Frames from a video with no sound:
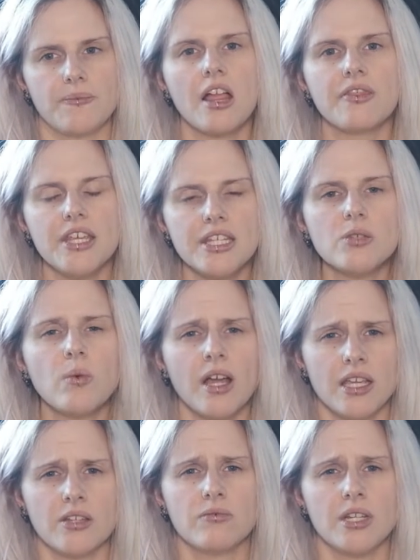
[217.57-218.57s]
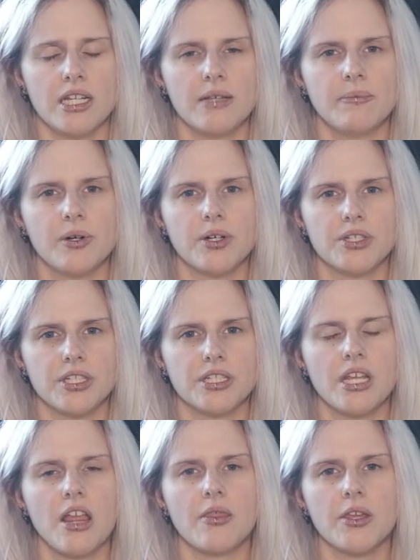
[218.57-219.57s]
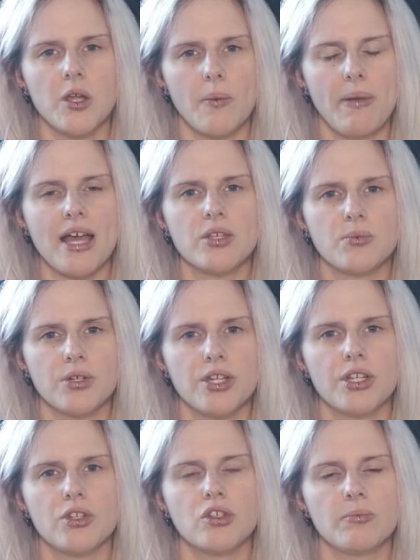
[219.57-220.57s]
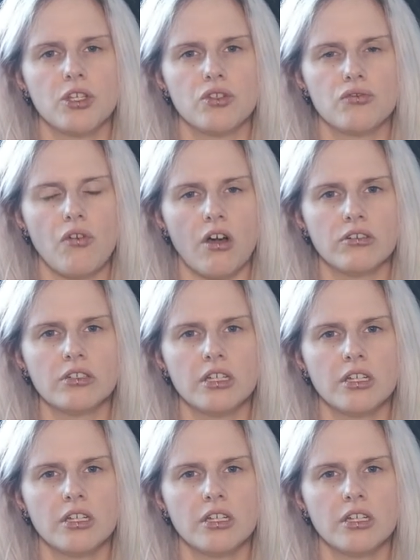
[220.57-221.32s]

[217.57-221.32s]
This is why it's really important that your password should be strong,